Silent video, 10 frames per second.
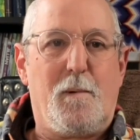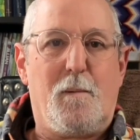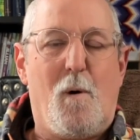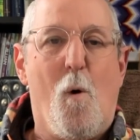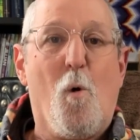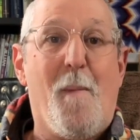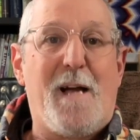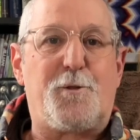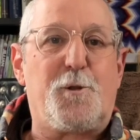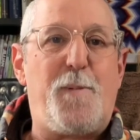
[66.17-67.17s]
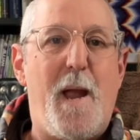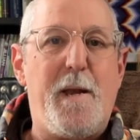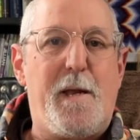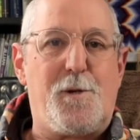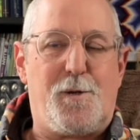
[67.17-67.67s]
old master's
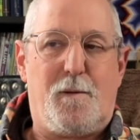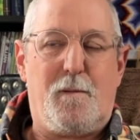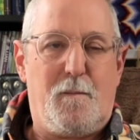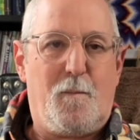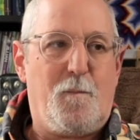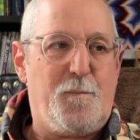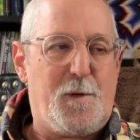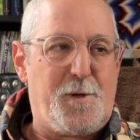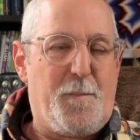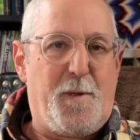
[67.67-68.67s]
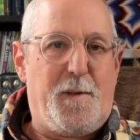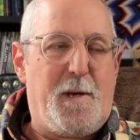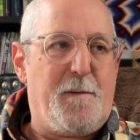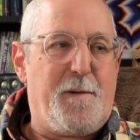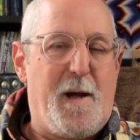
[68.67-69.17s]
paintings, something
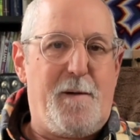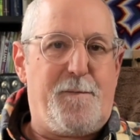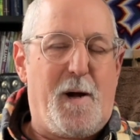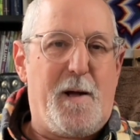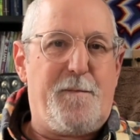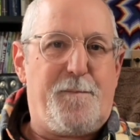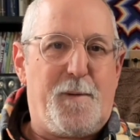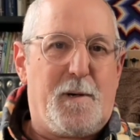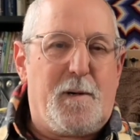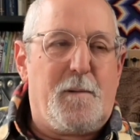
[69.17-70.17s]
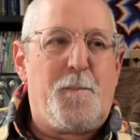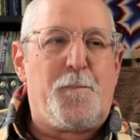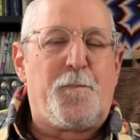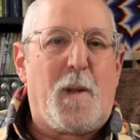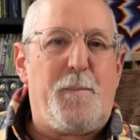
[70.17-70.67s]
that I've
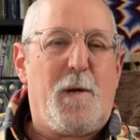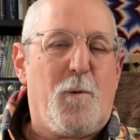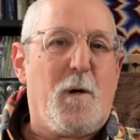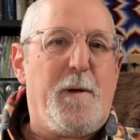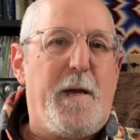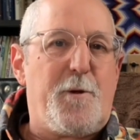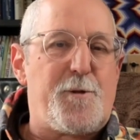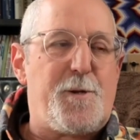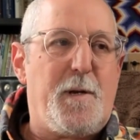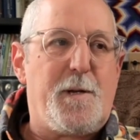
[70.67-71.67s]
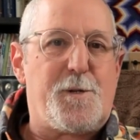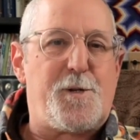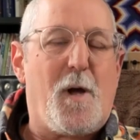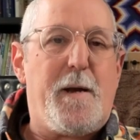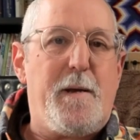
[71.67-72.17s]
been really interested in and
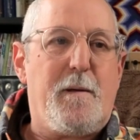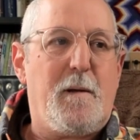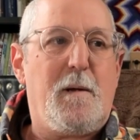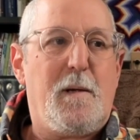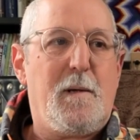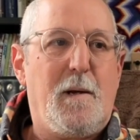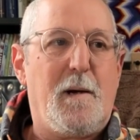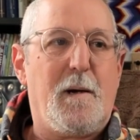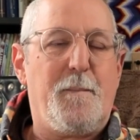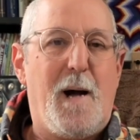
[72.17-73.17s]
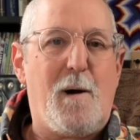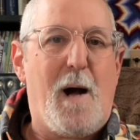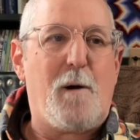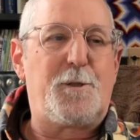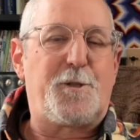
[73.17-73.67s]
studied
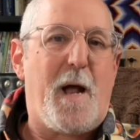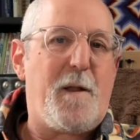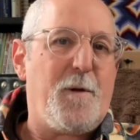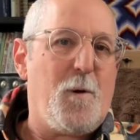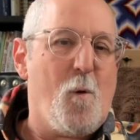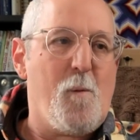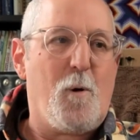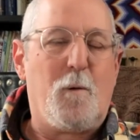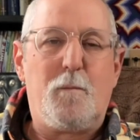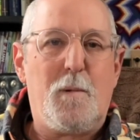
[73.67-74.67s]
outside of the normal,